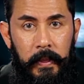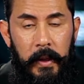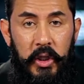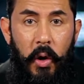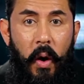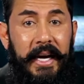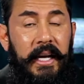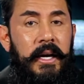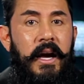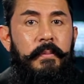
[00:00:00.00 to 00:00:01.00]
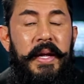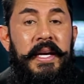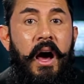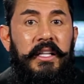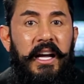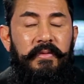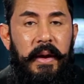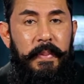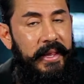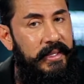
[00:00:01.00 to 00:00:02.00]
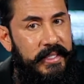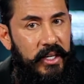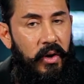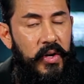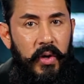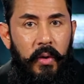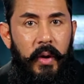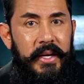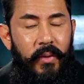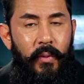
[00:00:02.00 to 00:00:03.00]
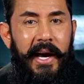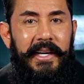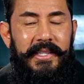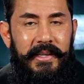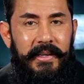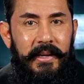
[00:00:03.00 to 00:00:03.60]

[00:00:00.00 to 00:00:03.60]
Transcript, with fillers: So I could have been knocked off my path and said, Oh, you know what? You're right.